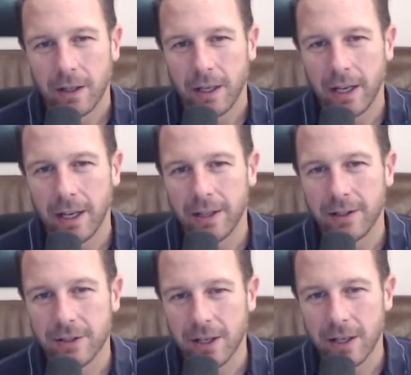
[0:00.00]

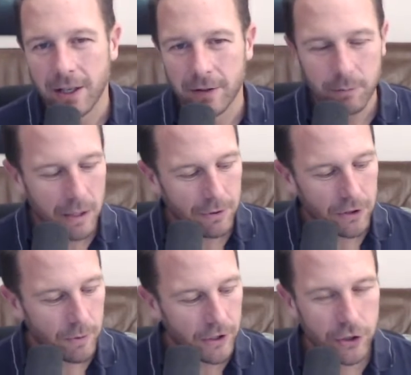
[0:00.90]
And maybe
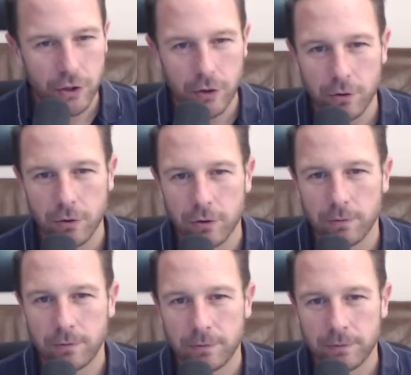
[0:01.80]
switch to,
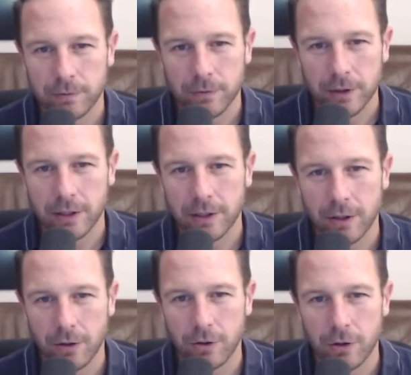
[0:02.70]
let's
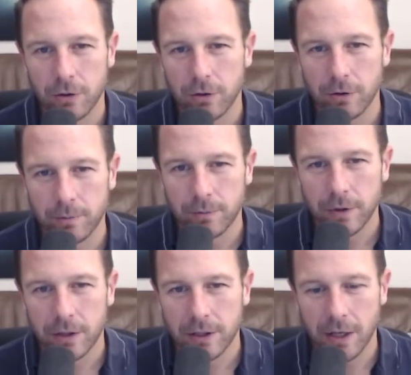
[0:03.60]
go to
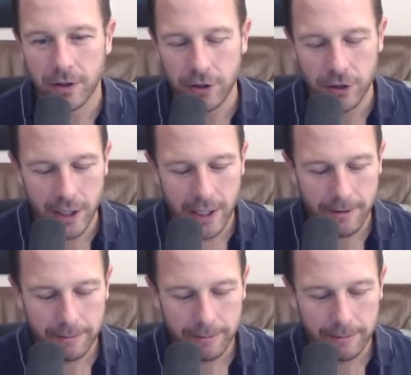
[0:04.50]
sounding G.